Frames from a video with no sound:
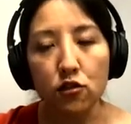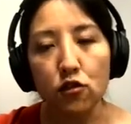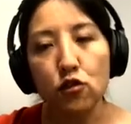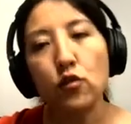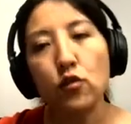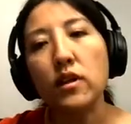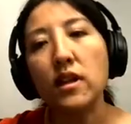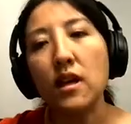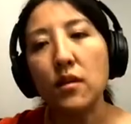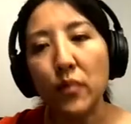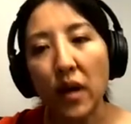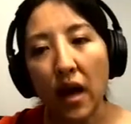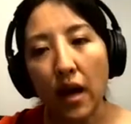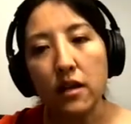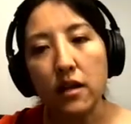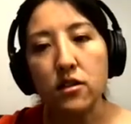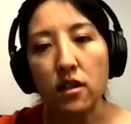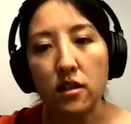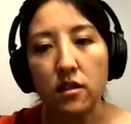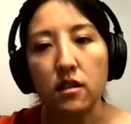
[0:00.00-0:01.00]
And it's doing
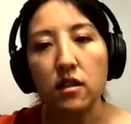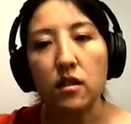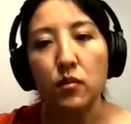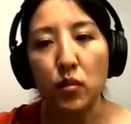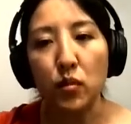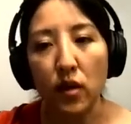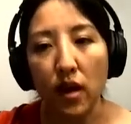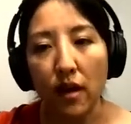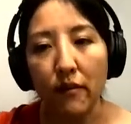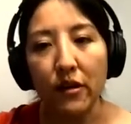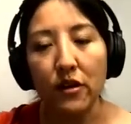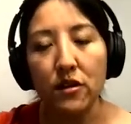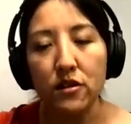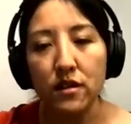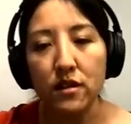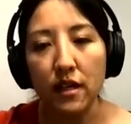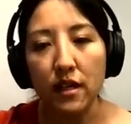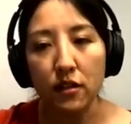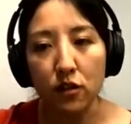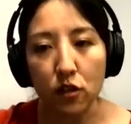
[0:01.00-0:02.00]
that by adjusting the
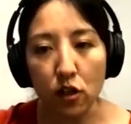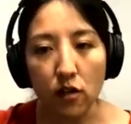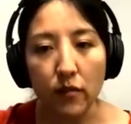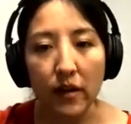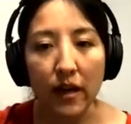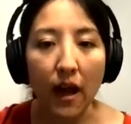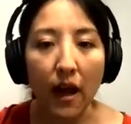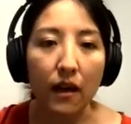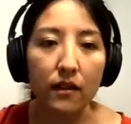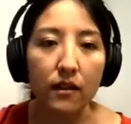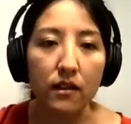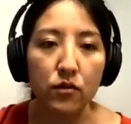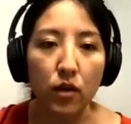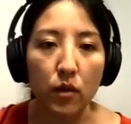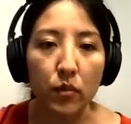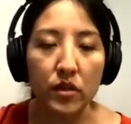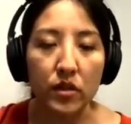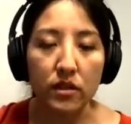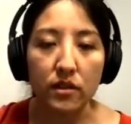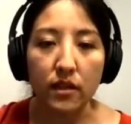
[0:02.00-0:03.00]
parameters that determine how
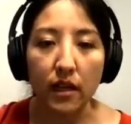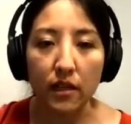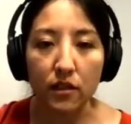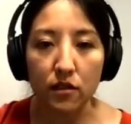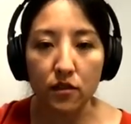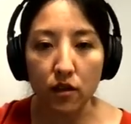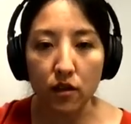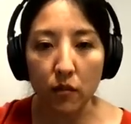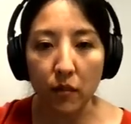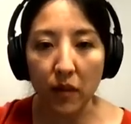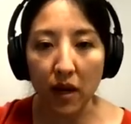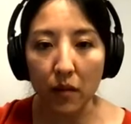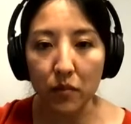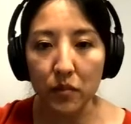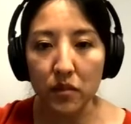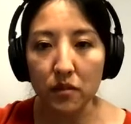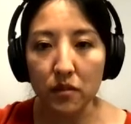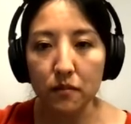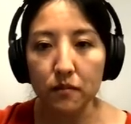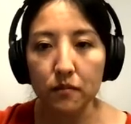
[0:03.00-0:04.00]
these representations are
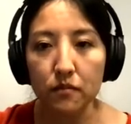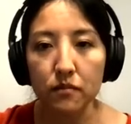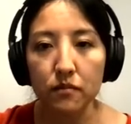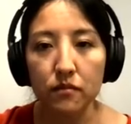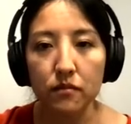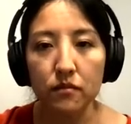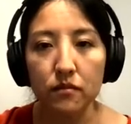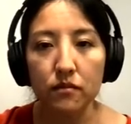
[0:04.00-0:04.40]
mapped.